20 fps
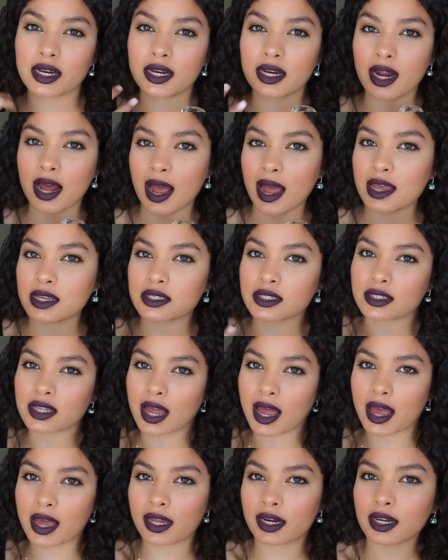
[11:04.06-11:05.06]
and it has
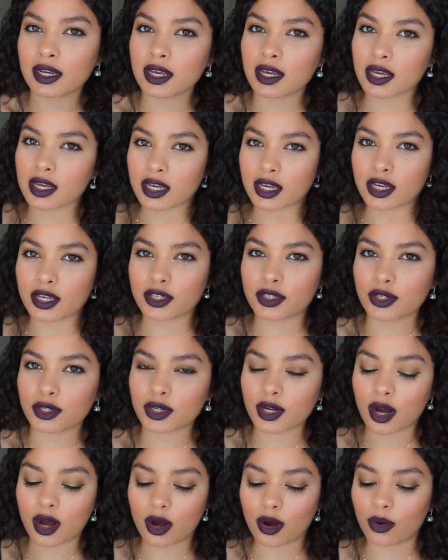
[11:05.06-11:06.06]
that you
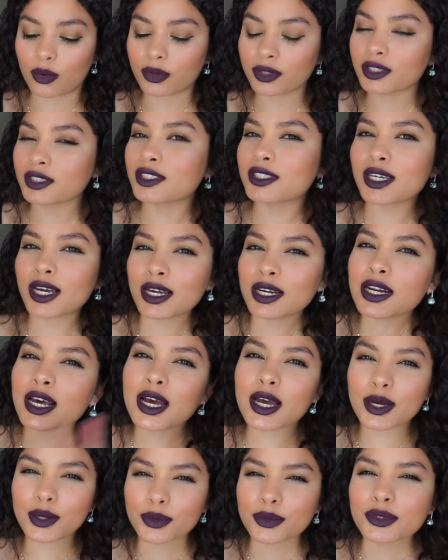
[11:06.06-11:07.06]
know, you
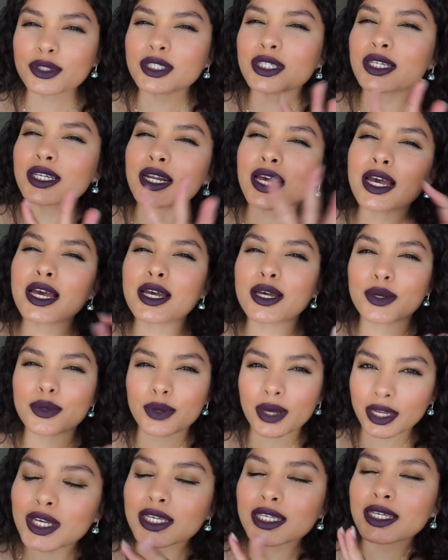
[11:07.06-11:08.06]
know, you
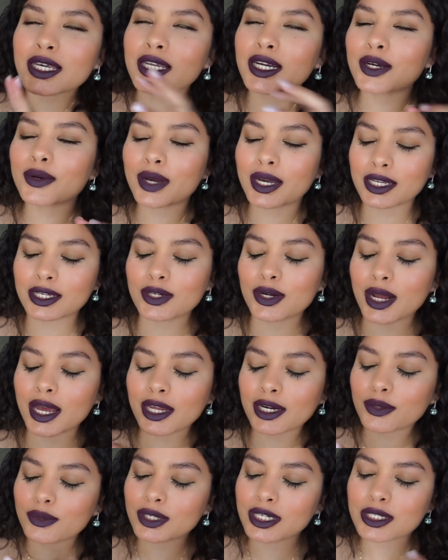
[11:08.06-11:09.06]
know, you know,
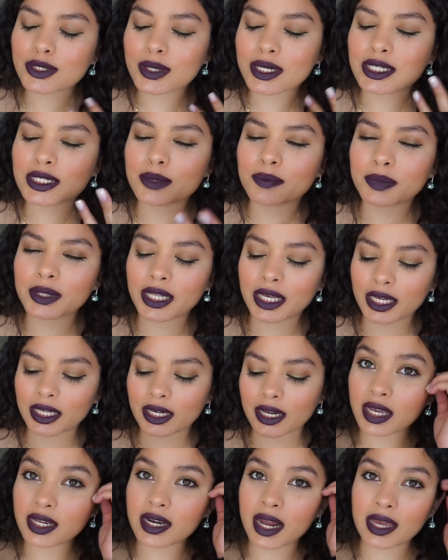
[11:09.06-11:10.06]
I, don't need to
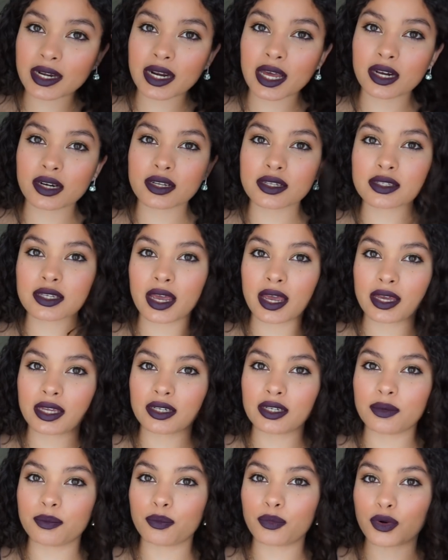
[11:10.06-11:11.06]
explain. A 9 out of
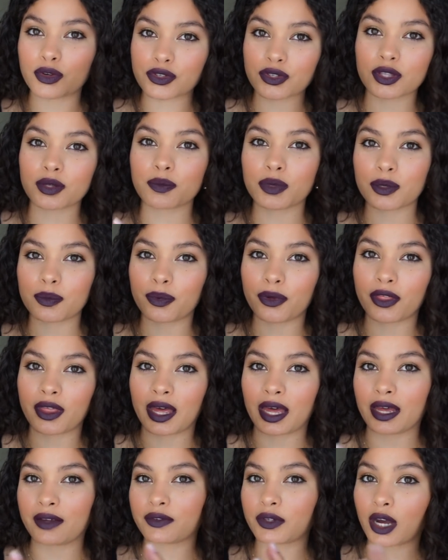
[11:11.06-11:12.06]
10, most of the people
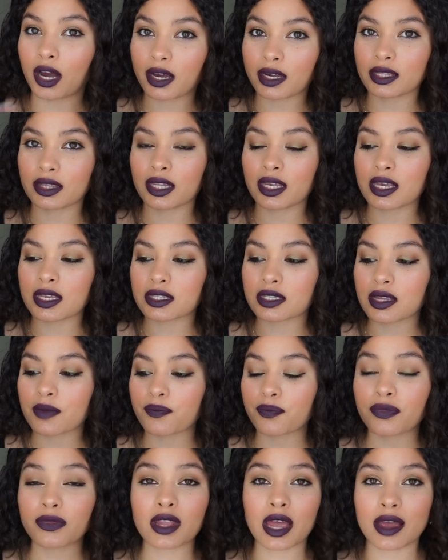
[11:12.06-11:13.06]
that have gotten this
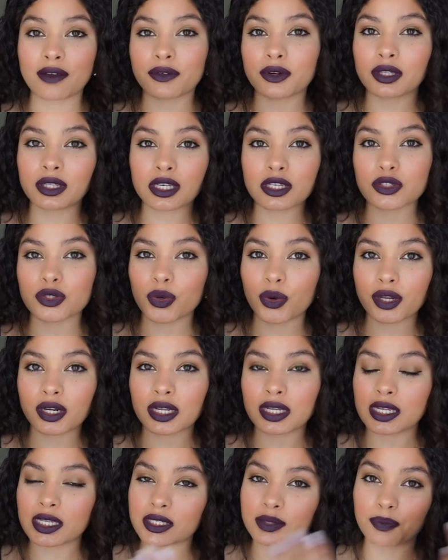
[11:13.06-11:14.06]
I've really enjoyed
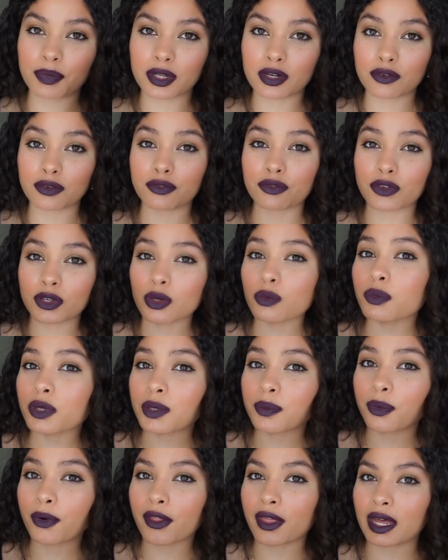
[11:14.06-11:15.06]
it. It's been a few
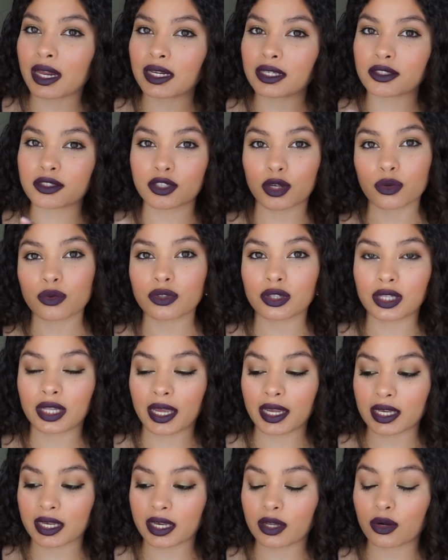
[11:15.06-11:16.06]
people that don't
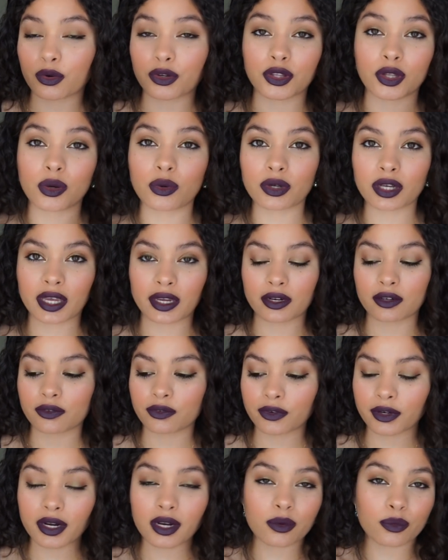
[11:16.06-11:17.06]
like it or don't care
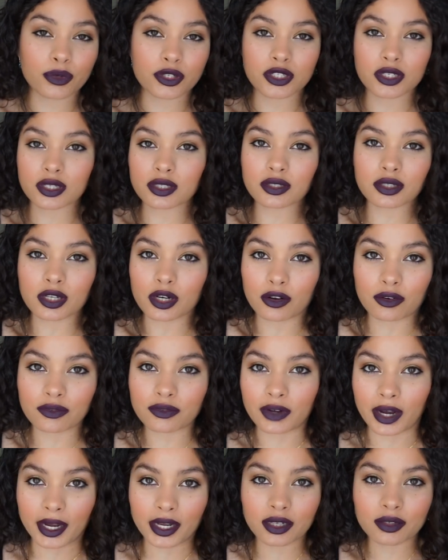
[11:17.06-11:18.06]
for it, which is, you know,
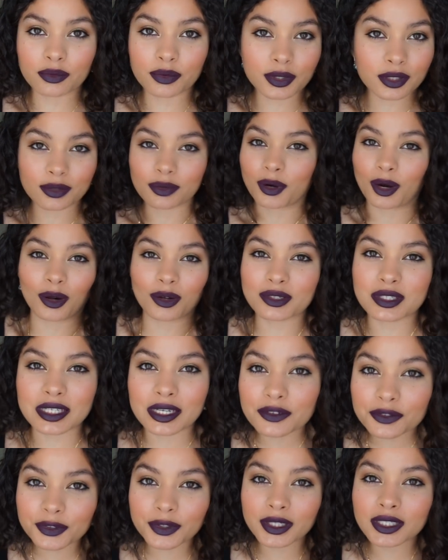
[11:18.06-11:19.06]
fine. We're all
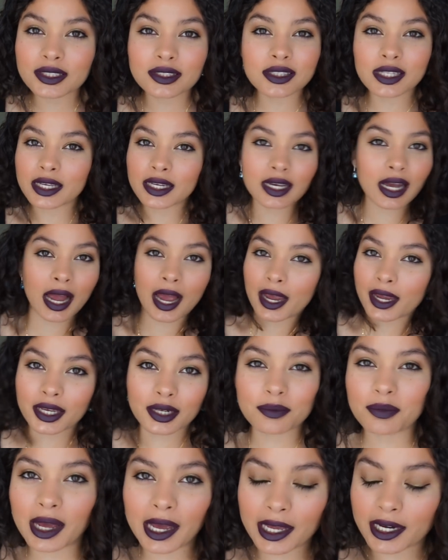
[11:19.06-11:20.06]
different. Like, I
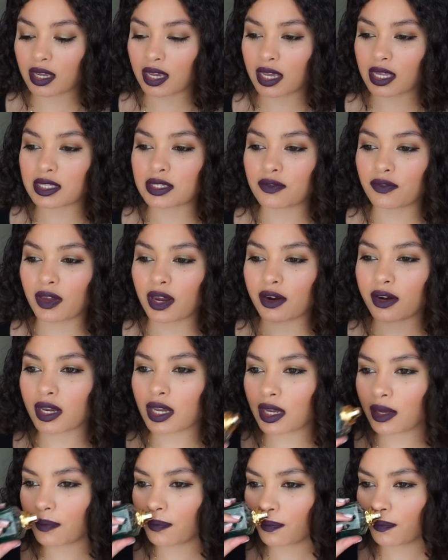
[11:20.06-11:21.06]
ain't mad. It's
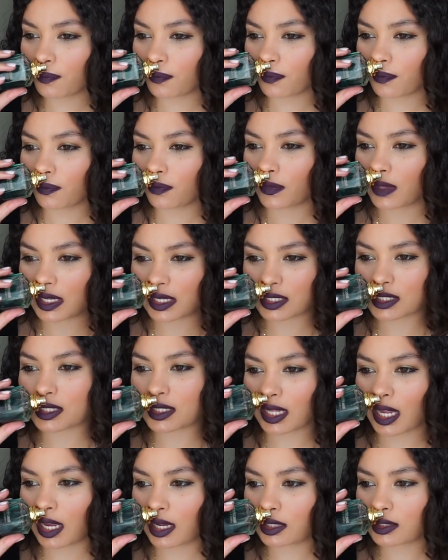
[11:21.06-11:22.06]
very
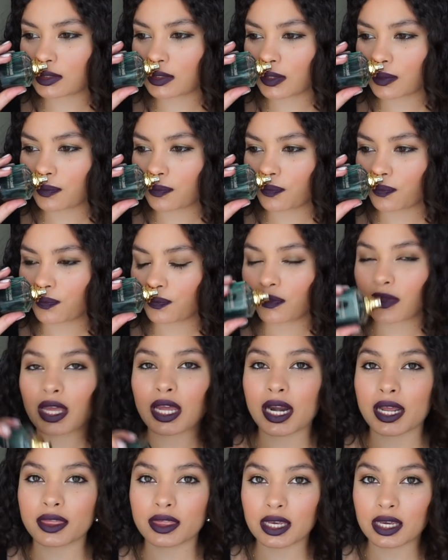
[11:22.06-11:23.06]
distinct.
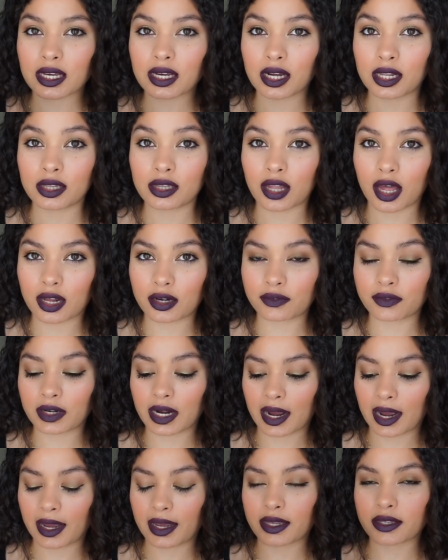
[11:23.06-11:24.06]
And I think a lot of
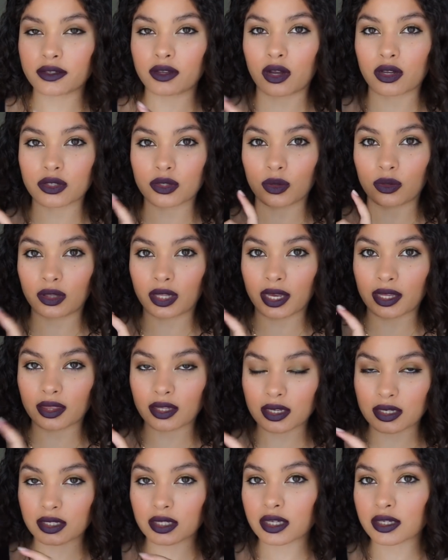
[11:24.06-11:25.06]
guys also like
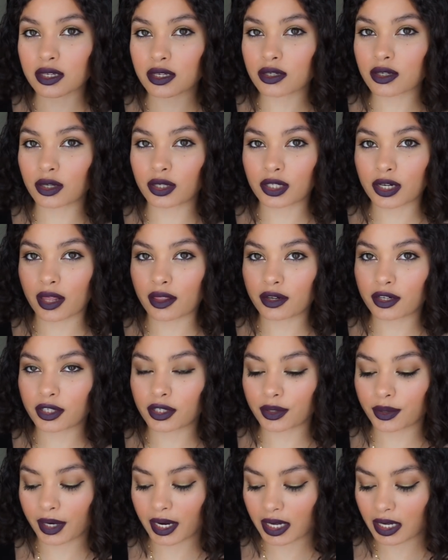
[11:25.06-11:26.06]
this. This is another
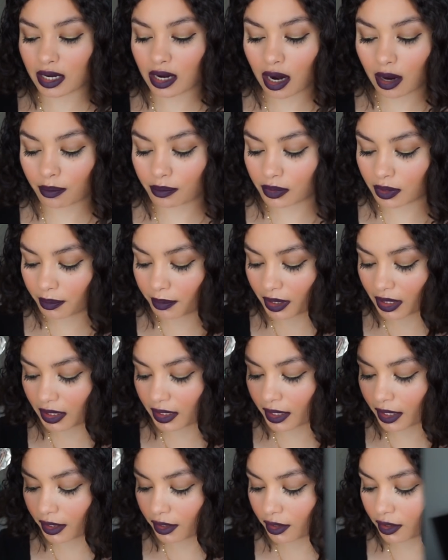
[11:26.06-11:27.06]
great
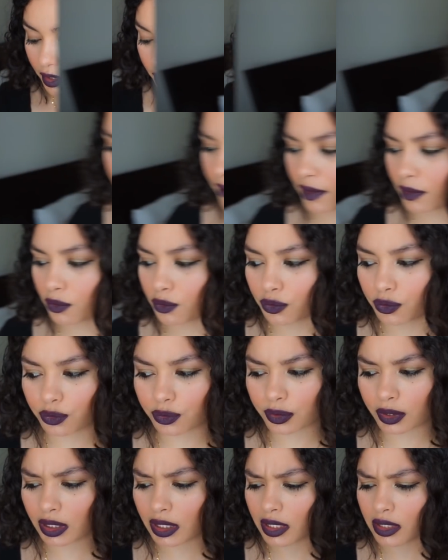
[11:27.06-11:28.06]
compliment getter. Um, I haven't
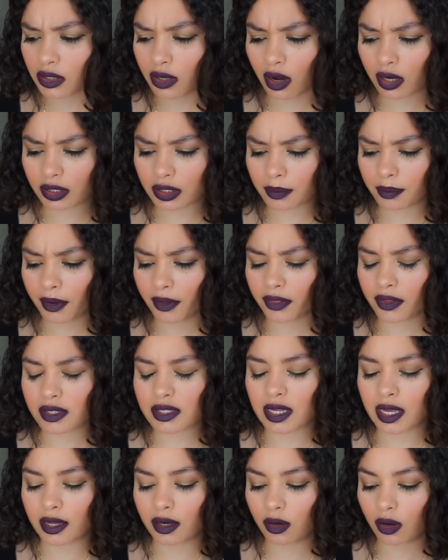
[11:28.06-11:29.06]
really talked about
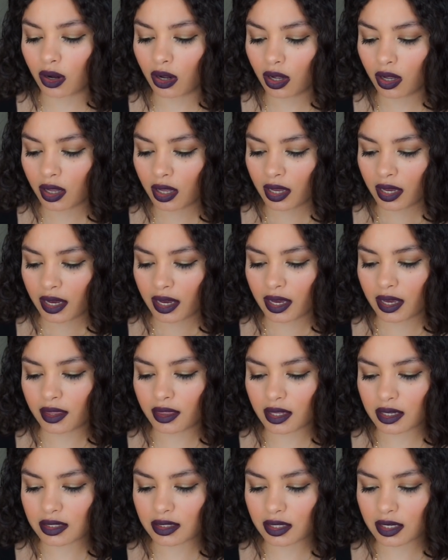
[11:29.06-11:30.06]
this at all.
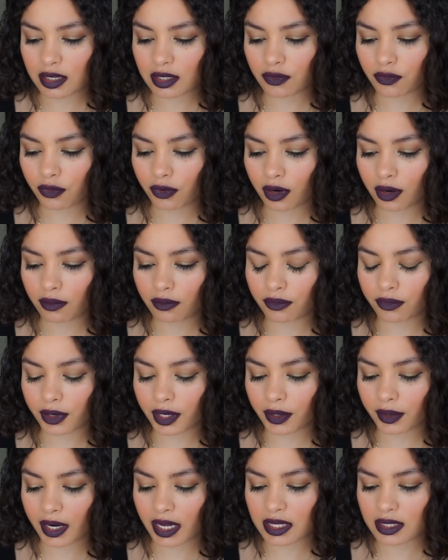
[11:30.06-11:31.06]
And this is from
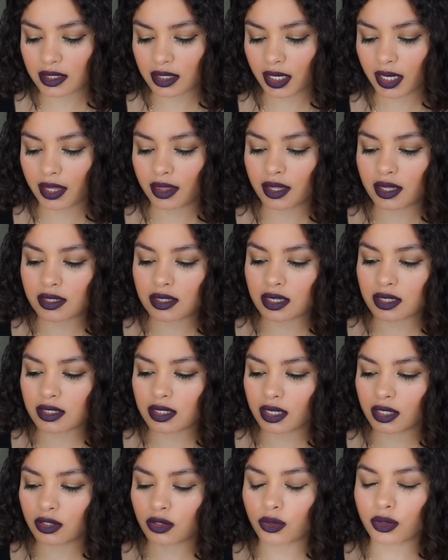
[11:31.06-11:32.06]
Fragrenza and this is
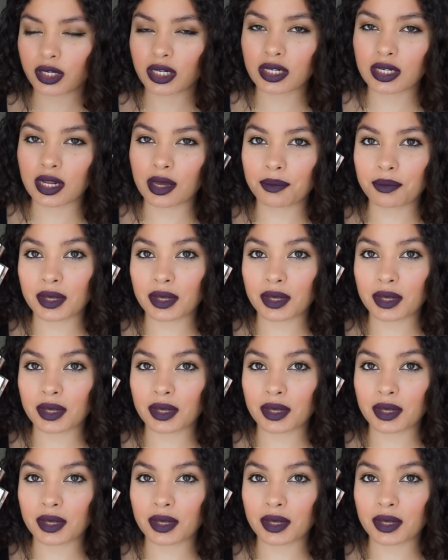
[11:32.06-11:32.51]
Signorina